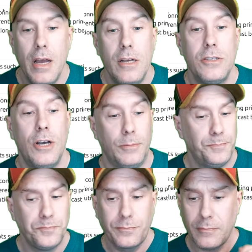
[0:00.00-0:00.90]
So
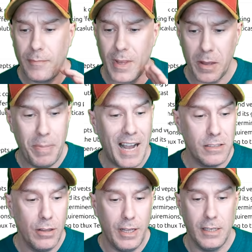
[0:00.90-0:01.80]
back
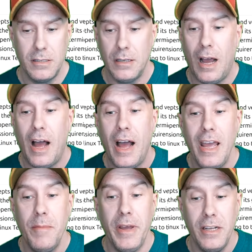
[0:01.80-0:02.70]
to this. I
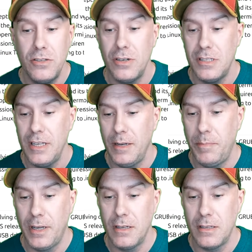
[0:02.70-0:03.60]
am interested
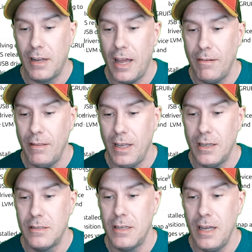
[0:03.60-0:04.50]
because a lot of
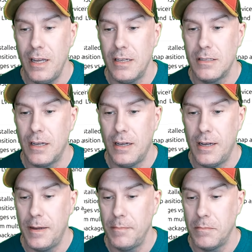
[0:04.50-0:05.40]
this is,
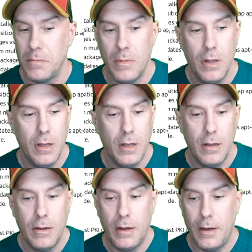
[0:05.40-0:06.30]
I
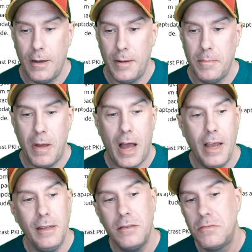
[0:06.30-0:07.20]

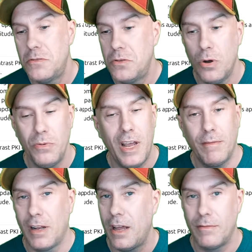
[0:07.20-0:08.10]
don't have
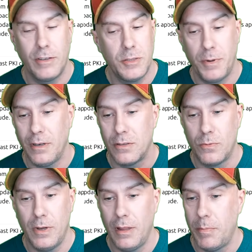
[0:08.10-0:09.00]
a lot of experience
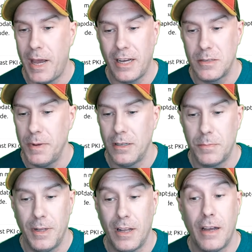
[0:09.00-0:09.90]
with package
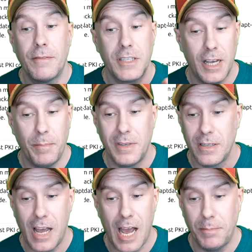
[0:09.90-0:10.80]
management except
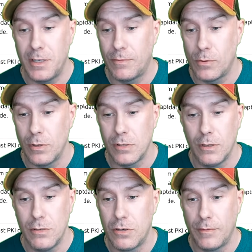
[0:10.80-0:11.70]
apt, of course,
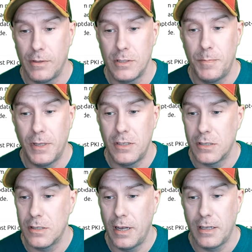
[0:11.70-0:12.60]
on servers, but
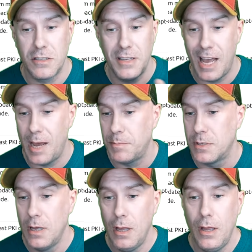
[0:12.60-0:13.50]
just like
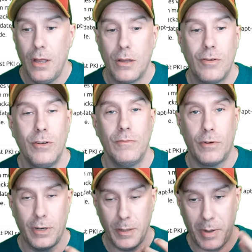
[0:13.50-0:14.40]
snaps,
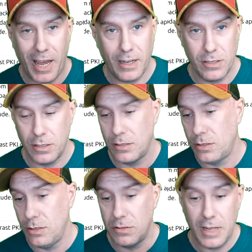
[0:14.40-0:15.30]
converting packages
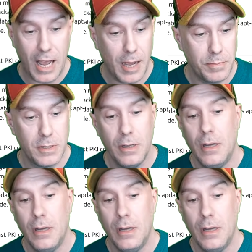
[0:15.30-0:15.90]
to snaps,